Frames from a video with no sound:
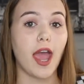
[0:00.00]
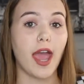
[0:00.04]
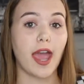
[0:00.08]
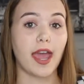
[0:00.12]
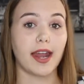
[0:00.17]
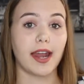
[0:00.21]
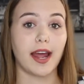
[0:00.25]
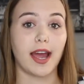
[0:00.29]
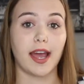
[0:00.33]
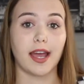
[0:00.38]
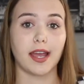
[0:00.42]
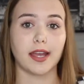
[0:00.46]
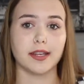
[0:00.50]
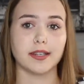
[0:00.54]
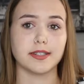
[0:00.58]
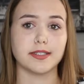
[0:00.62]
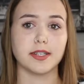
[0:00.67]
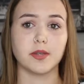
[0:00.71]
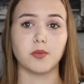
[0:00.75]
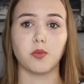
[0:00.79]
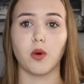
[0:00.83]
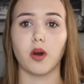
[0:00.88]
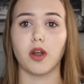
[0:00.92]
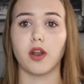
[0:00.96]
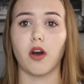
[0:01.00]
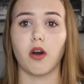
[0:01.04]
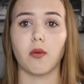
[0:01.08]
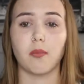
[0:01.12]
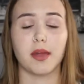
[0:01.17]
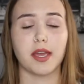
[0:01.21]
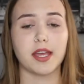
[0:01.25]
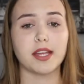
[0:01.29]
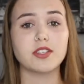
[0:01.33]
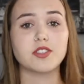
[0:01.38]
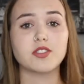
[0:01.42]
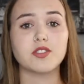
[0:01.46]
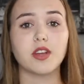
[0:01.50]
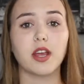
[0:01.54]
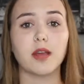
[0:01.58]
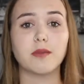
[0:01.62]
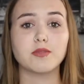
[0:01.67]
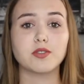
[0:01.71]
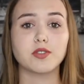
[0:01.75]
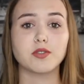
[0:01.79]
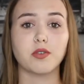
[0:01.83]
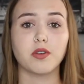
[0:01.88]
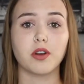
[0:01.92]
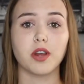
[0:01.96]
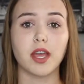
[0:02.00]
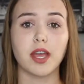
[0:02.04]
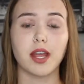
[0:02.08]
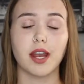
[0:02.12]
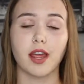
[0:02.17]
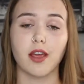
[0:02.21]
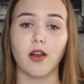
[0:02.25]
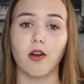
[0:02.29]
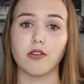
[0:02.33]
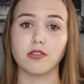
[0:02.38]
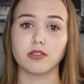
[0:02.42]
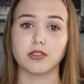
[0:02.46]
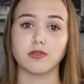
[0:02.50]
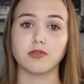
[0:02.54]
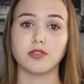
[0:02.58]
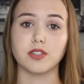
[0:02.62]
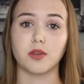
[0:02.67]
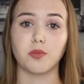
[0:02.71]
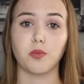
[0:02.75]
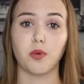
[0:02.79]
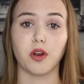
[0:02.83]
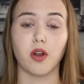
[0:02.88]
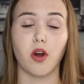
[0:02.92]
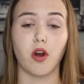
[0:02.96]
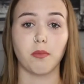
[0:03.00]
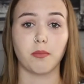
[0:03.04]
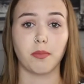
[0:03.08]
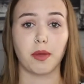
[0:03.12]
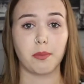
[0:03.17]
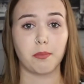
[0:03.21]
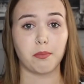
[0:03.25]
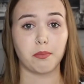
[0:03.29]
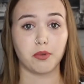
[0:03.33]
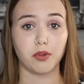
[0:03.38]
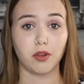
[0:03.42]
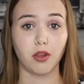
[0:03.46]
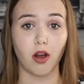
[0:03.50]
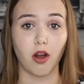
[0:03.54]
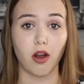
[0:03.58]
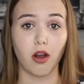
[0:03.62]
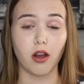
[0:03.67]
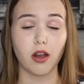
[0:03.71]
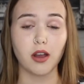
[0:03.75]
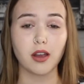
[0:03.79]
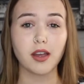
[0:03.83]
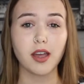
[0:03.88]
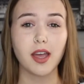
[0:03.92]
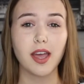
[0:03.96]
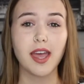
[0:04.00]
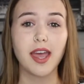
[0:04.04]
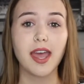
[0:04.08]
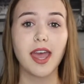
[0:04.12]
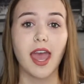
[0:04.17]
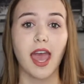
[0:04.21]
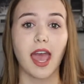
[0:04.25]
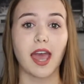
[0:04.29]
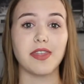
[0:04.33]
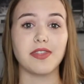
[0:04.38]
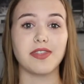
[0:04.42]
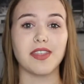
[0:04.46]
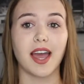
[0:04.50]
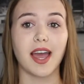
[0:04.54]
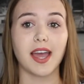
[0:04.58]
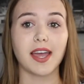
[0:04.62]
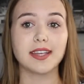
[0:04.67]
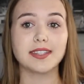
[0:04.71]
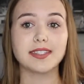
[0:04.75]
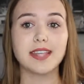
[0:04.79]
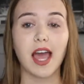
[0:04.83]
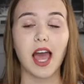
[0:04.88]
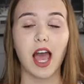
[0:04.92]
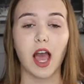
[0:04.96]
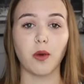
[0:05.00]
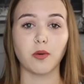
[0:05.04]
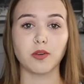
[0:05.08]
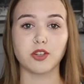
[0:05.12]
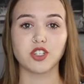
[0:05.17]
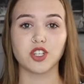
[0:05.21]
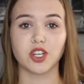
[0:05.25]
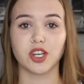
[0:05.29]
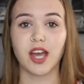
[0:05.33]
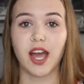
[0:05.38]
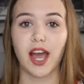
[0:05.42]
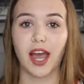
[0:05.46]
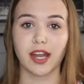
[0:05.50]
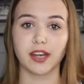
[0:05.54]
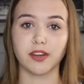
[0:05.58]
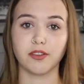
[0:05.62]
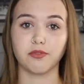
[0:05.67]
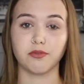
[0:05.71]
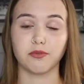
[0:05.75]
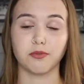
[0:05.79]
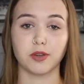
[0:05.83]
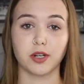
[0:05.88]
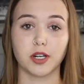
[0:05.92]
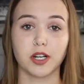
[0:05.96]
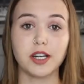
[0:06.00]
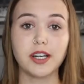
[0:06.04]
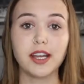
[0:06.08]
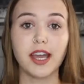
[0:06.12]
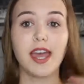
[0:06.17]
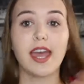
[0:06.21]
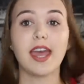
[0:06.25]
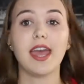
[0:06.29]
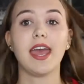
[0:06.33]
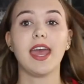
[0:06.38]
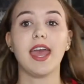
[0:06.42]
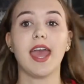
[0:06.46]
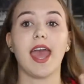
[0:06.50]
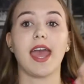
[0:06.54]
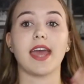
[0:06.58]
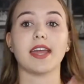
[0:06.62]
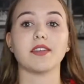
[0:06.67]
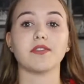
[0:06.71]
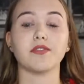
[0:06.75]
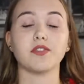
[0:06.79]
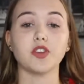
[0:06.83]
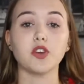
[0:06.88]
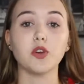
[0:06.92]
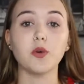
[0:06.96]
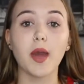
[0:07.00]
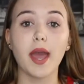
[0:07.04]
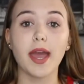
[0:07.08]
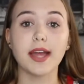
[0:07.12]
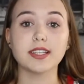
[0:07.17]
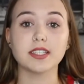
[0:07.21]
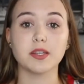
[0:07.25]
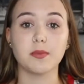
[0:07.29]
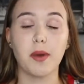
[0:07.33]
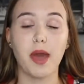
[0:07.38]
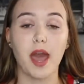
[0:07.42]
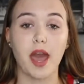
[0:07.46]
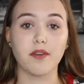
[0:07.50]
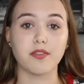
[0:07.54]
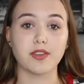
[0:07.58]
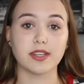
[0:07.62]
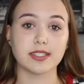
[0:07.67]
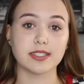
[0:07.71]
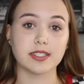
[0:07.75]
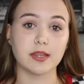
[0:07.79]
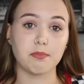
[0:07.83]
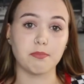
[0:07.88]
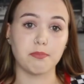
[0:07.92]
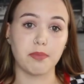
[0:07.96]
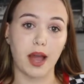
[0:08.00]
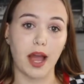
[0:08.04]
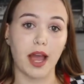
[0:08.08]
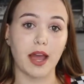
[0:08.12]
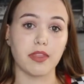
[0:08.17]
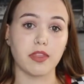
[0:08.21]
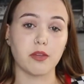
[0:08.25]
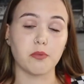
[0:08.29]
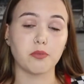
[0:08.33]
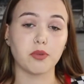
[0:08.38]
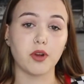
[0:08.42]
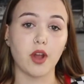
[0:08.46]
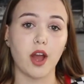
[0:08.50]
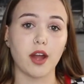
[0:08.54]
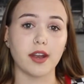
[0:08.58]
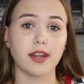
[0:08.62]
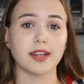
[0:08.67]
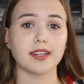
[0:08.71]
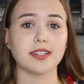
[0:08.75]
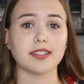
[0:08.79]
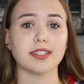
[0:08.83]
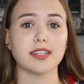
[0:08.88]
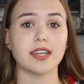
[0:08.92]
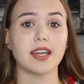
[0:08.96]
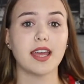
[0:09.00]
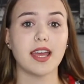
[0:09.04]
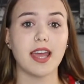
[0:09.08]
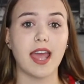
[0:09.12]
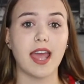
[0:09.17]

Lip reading: and I did one on my Instagram story and I also did one on my blog, and that is how it should kind of work. And if you end up having to buy the product